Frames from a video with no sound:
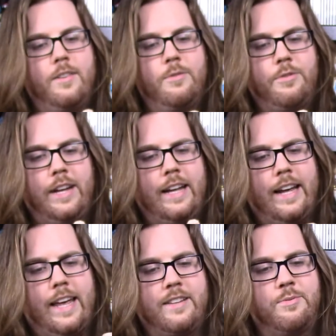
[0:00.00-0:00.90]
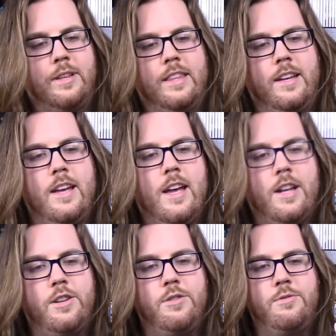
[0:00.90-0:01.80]
ring, I guess, with the
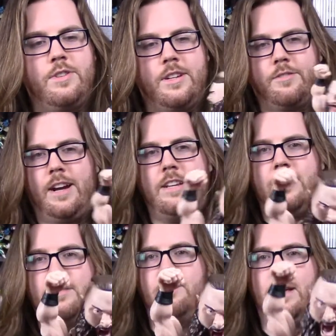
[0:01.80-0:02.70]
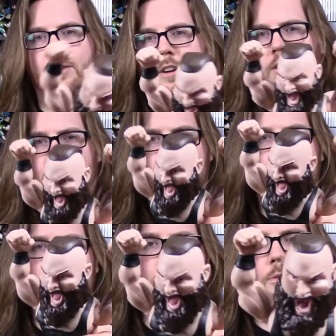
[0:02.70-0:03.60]
new generation or current
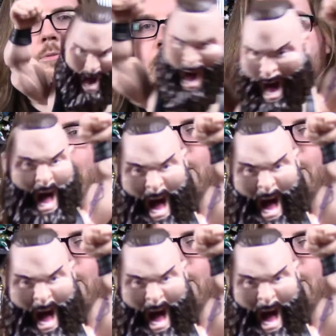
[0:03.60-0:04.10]
people, whatever